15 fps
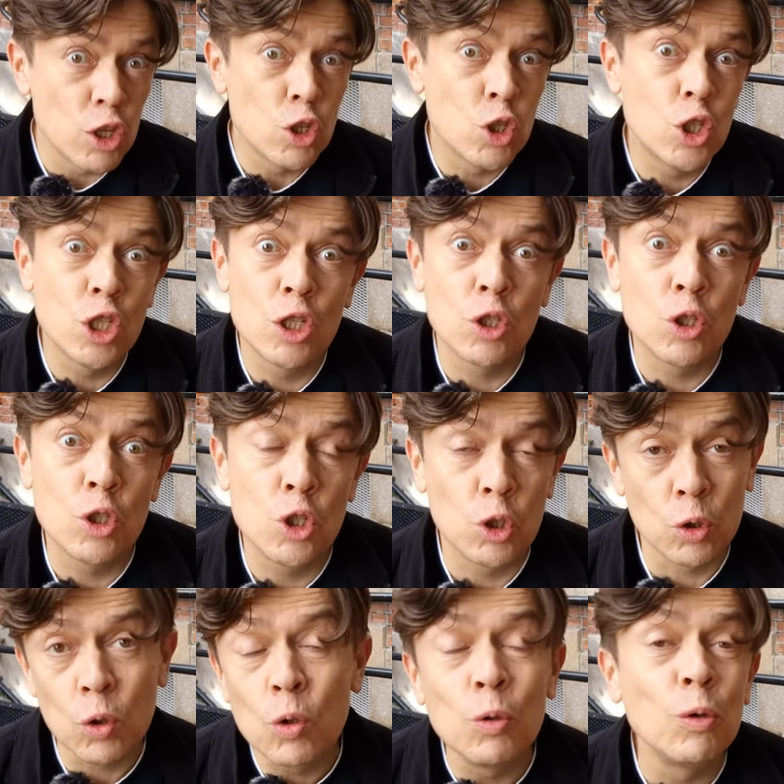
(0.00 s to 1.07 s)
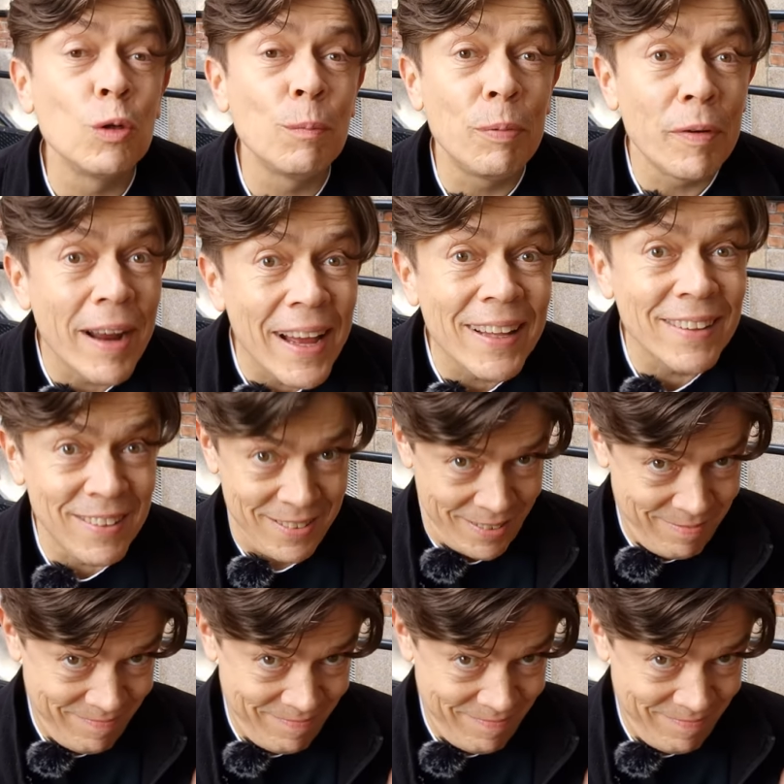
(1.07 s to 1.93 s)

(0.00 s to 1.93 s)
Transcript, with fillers: S school bread.